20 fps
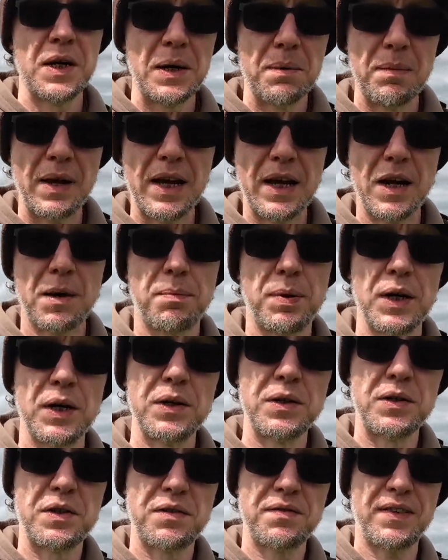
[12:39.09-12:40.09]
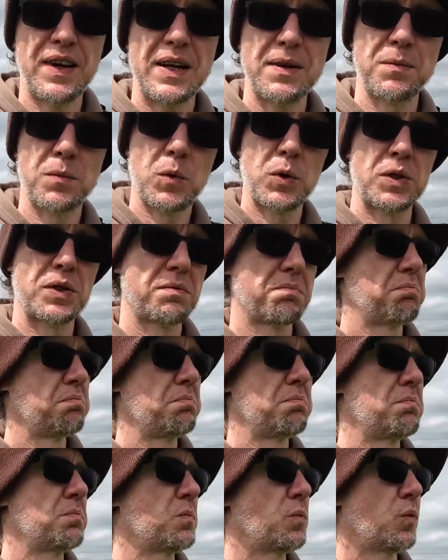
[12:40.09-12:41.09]
meet up at Ouse Fen one
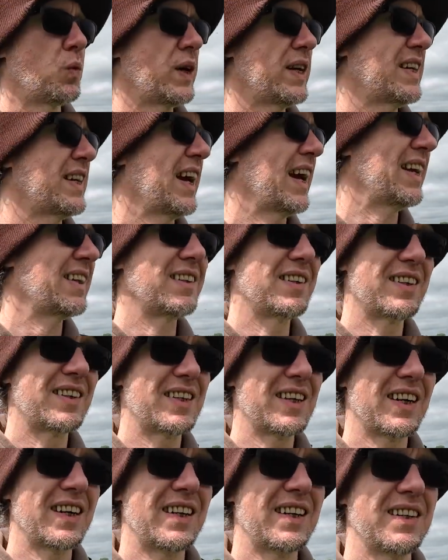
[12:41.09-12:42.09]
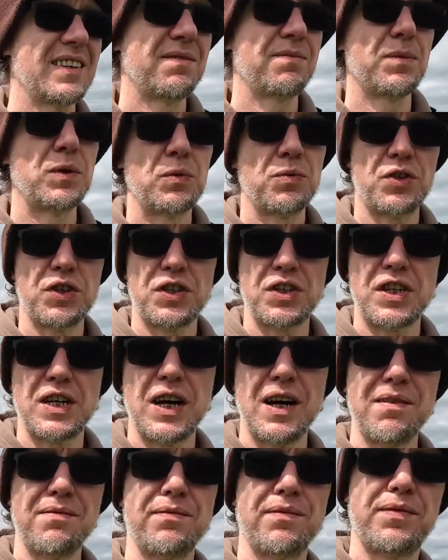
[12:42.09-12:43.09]
weekend day and we'll just
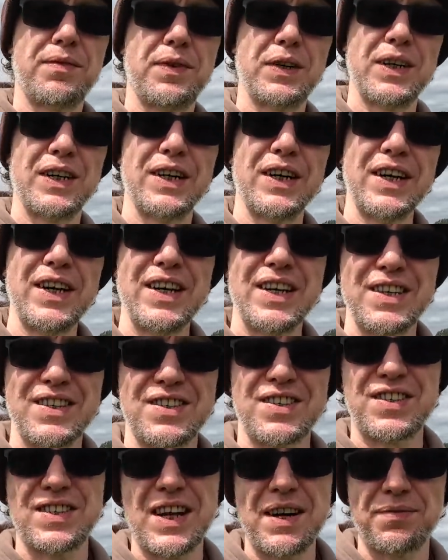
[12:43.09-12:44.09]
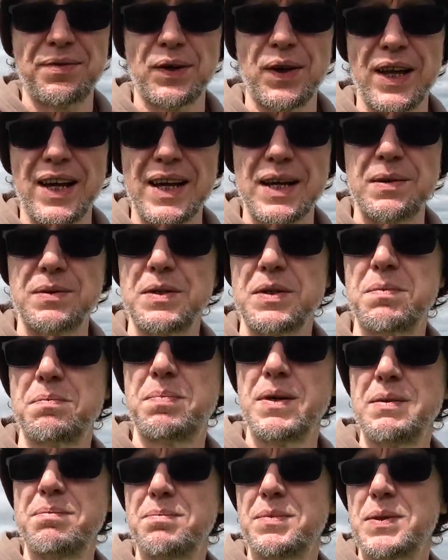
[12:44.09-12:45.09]
come for several hours
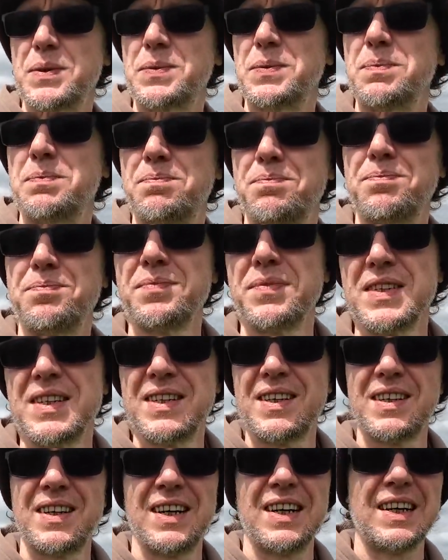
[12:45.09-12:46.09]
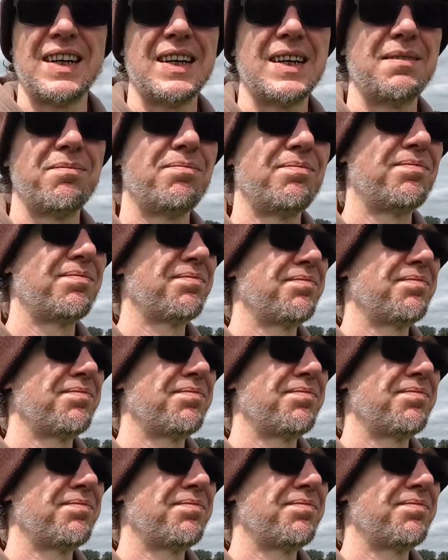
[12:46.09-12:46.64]
bimble. Yeah,